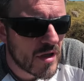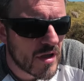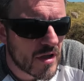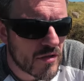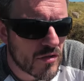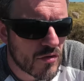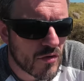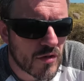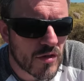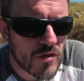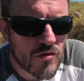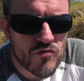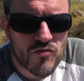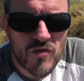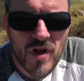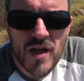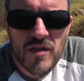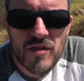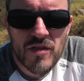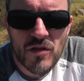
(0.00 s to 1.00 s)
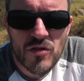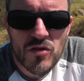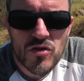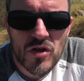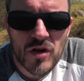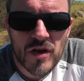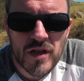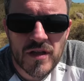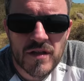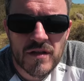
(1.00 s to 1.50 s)
enjoy this rare
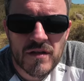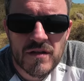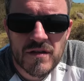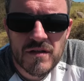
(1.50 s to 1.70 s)
sunshine,